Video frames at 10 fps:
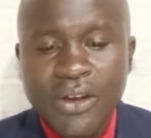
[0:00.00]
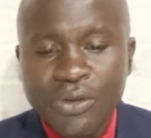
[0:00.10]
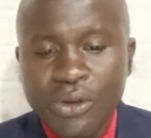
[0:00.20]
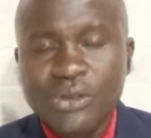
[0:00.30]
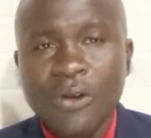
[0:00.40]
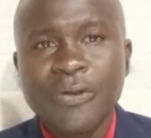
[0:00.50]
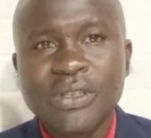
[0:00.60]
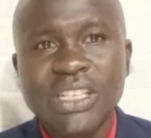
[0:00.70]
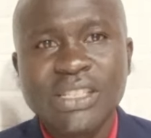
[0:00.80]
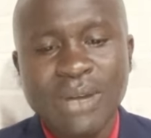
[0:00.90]
Those
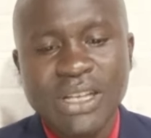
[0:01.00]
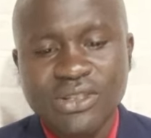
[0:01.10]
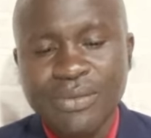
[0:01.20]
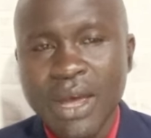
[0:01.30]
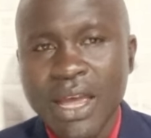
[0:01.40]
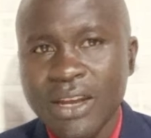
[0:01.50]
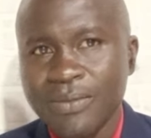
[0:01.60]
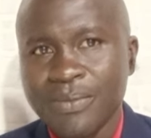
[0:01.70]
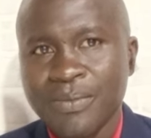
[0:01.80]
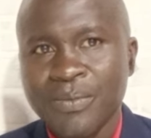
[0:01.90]
offices must
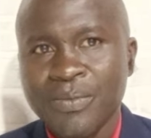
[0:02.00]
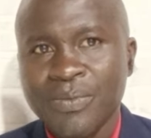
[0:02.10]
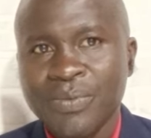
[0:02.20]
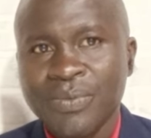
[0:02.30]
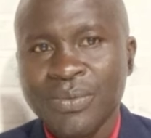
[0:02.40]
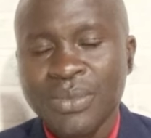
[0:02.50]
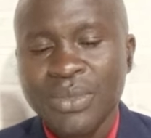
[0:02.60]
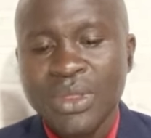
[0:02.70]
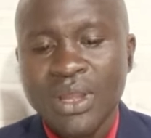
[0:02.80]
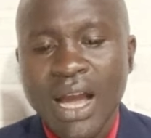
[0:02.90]
remain
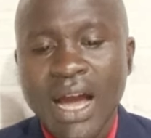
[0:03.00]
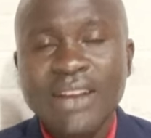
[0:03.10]
and